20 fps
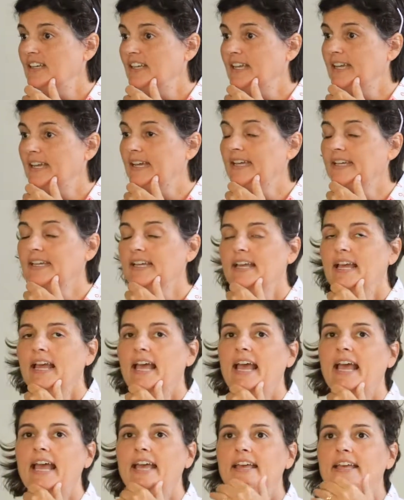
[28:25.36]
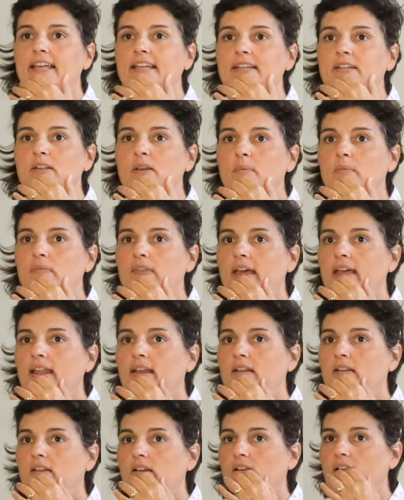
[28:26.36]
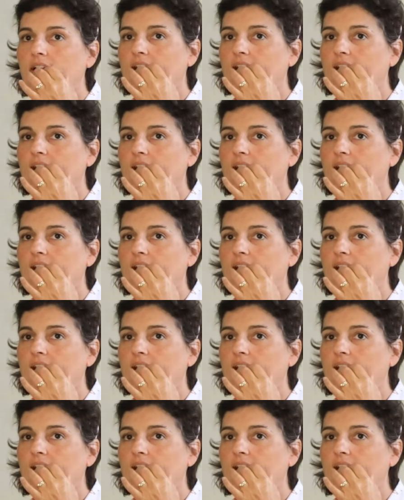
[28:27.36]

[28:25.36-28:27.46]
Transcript: okay? And that